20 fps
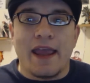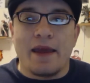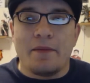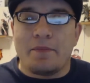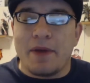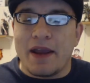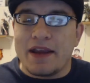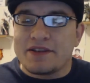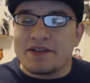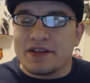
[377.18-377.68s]

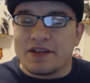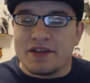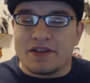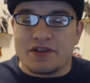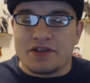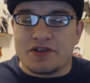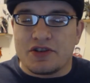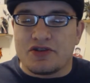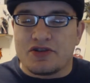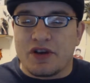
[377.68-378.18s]
And basically
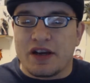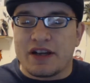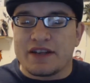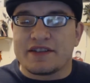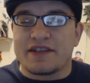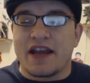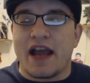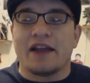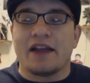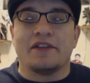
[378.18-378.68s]
just to try to
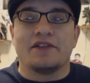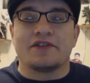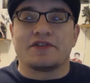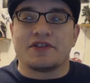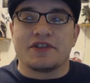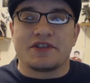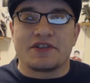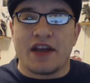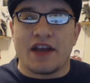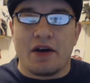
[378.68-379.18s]

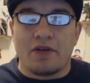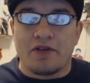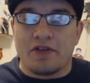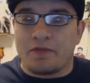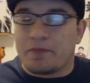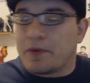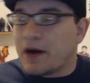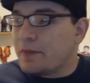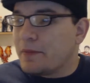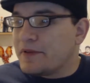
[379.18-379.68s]
silence the sound
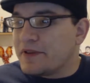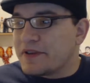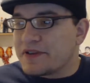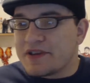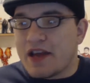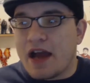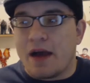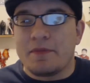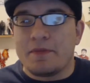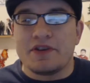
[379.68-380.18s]
of probably the
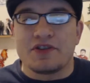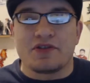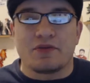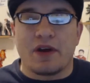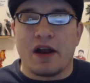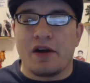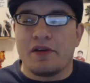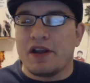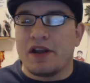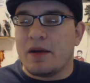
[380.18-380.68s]
zombies
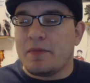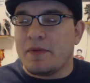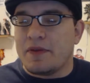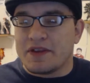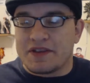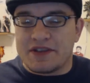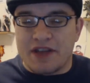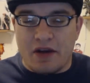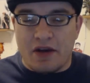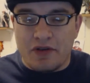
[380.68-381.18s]
around him and
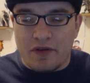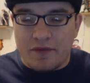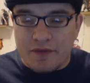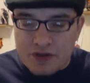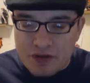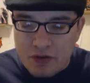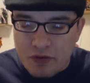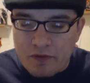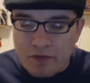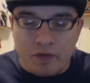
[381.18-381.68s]
the sound of
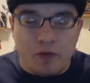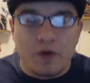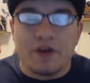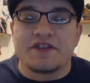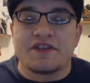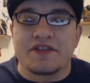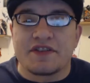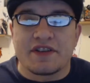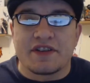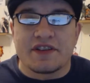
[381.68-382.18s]
his own
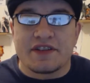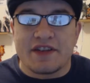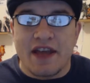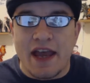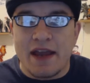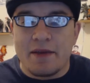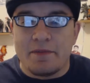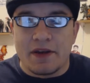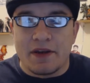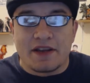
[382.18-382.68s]
voices in his head,